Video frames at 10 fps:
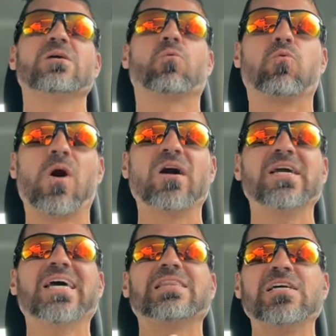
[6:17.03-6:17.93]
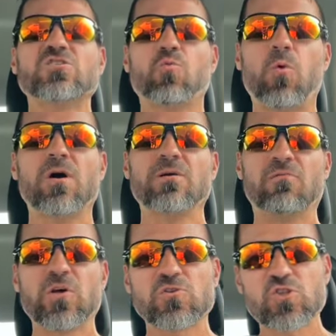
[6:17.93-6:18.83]
run at least one of
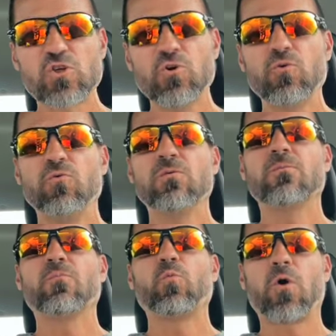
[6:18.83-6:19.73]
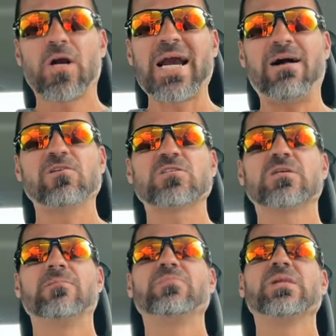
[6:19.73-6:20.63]
those two workouts
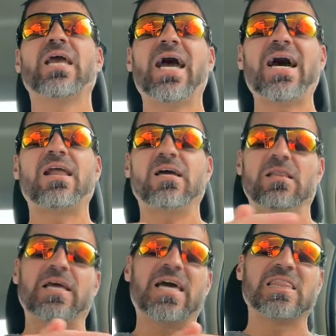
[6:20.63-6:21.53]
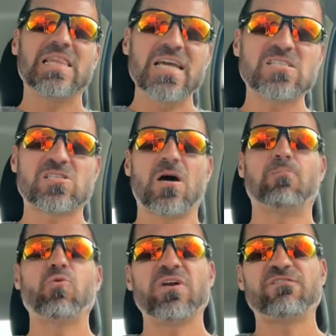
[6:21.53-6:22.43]
at at least a
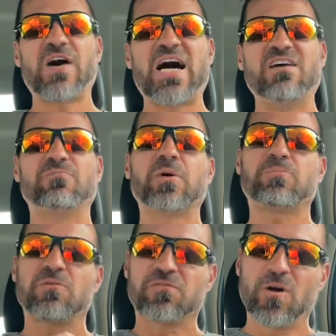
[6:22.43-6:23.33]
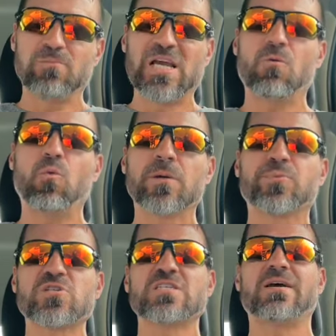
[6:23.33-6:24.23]
0.5, but preferably at
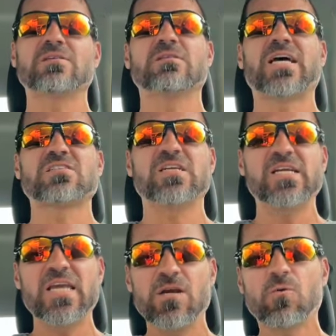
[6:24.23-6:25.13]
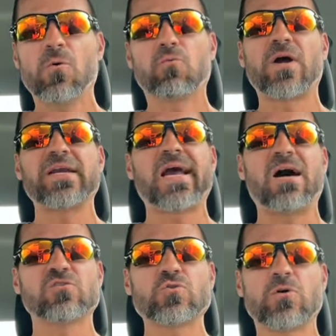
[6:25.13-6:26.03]
1%. That's going to equal running
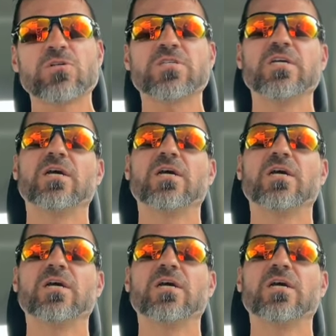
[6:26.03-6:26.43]
outdoors.